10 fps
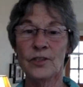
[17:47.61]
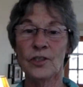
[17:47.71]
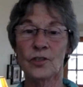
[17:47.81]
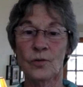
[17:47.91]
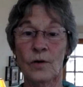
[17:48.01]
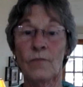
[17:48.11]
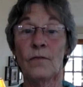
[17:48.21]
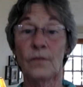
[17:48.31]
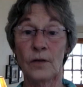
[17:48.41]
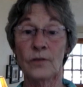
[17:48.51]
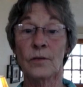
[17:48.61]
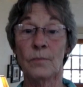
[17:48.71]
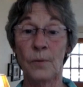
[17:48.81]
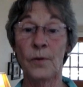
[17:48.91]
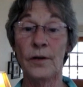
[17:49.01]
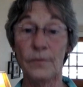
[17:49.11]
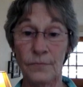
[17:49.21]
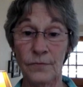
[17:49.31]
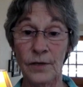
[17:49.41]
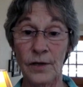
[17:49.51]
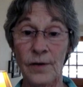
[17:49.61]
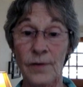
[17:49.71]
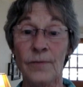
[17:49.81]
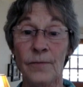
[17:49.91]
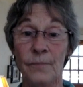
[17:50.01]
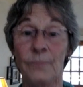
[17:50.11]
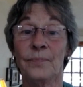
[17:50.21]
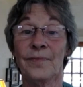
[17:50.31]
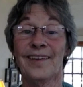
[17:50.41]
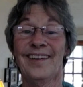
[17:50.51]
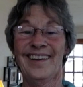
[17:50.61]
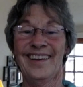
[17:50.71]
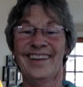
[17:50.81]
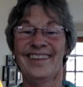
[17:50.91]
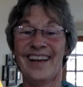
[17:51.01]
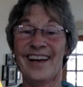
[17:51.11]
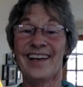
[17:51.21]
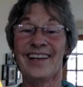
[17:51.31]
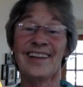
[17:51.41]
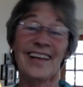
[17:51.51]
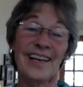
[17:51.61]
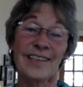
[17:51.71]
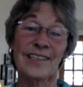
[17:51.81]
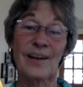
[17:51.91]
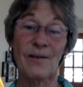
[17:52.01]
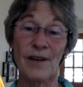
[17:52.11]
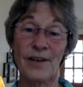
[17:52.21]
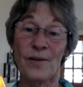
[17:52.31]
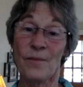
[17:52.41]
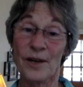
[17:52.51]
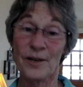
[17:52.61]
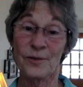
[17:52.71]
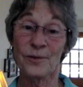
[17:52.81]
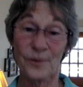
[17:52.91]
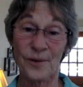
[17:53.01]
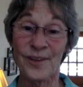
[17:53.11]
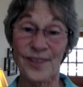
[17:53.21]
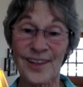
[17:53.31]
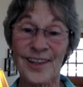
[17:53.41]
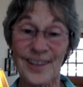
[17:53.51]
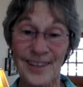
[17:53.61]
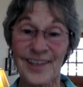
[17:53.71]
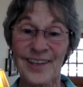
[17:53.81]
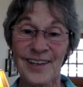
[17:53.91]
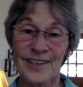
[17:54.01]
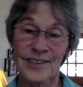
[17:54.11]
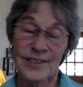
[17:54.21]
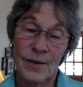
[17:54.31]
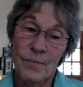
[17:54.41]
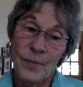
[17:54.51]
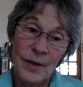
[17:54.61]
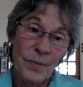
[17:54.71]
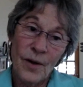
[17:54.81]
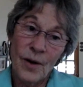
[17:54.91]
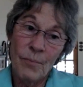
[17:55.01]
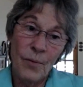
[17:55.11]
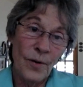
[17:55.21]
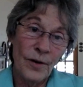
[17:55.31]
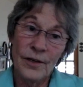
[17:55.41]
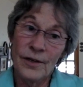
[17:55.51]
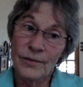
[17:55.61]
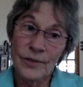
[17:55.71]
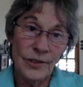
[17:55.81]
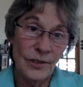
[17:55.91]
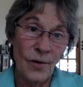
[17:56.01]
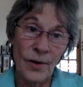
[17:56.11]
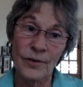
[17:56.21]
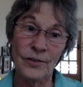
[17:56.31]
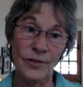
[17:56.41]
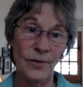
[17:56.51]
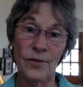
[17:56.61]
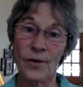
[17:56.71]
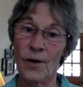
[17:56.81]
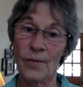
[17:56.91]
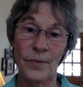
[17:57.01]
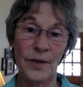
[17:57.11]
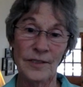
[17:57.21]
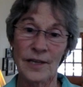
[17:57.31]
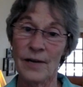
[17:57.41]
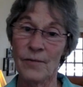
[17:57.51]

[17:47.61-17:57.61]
That just sort of, there's a point of flow. That's how I know my true north. Some people are born, just knowing what to do with their heartbeats.